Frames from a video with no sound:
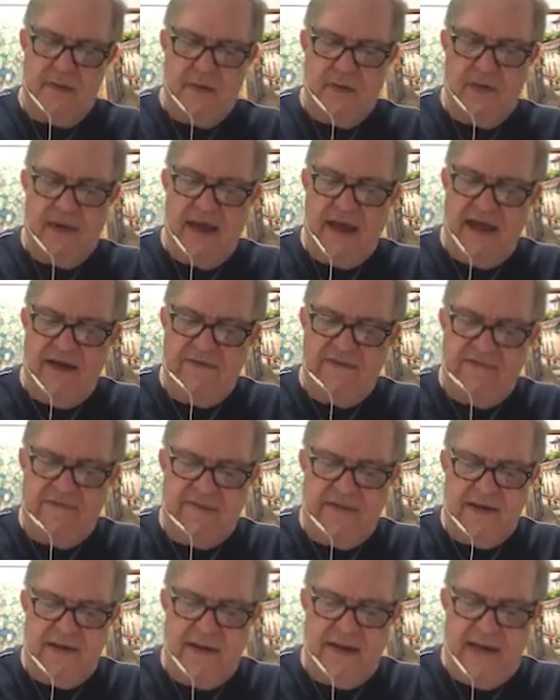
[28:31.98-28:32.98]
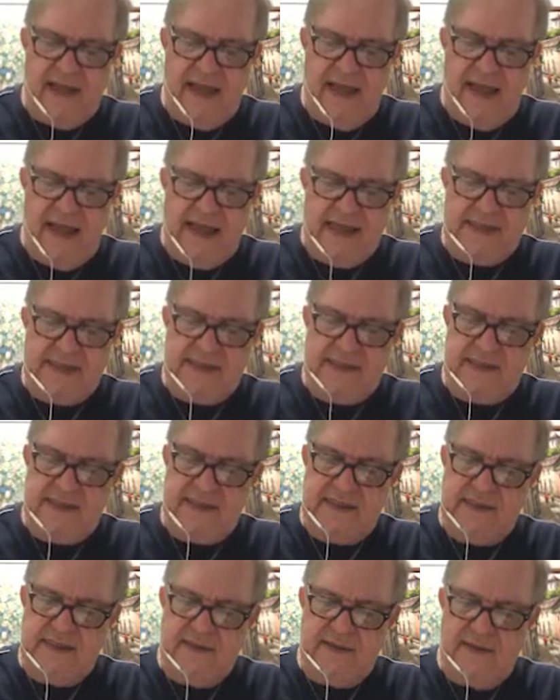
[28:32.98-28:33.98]
we have
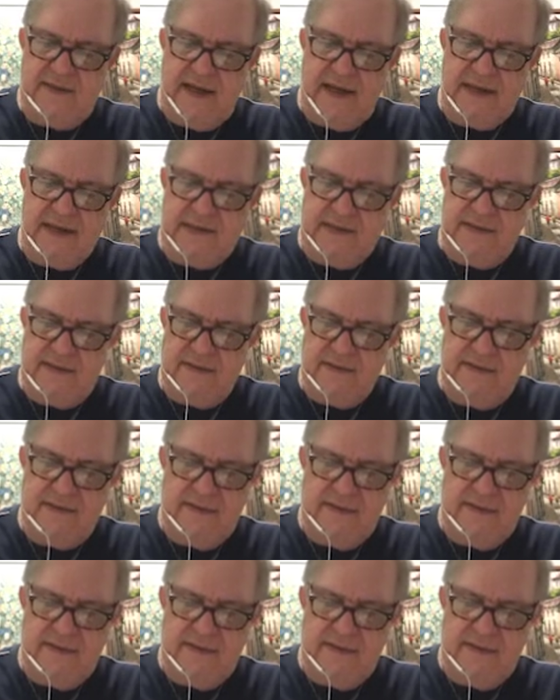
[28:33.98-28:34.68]
S, right,